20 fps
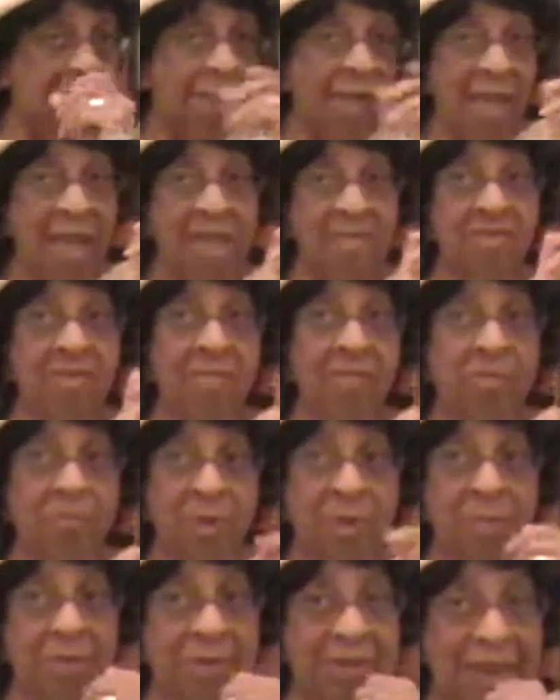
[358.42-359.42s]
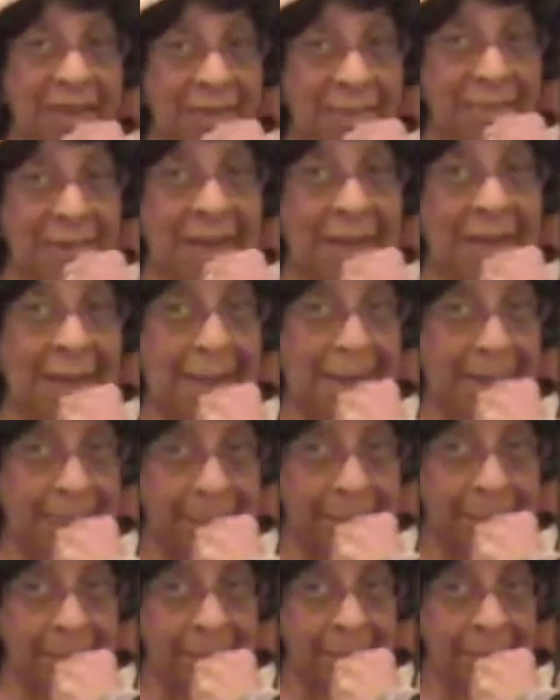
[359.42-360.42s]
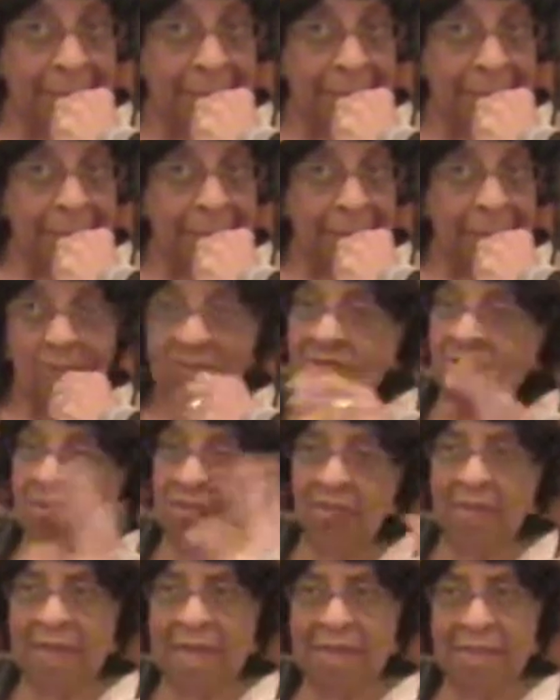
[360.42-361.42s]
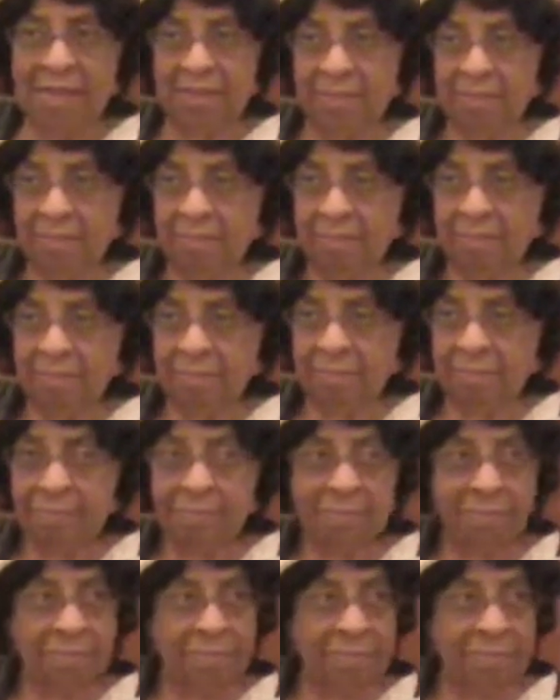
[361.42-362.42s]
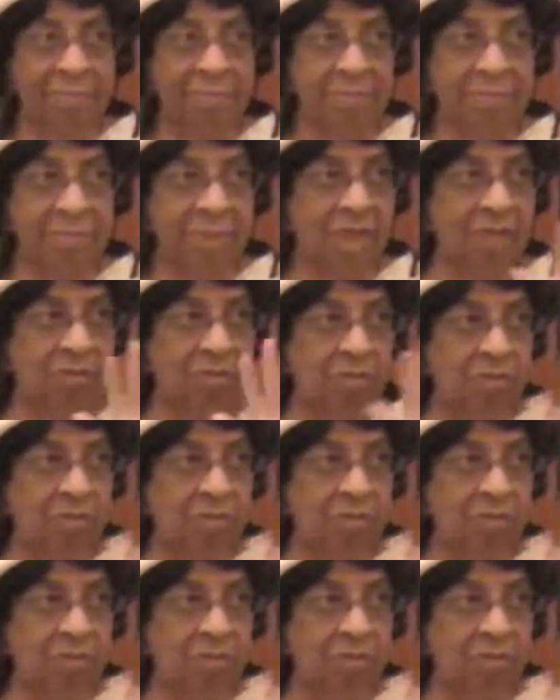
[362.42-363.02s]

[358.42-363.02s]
ate some sweet potato pie. She was fine. Ate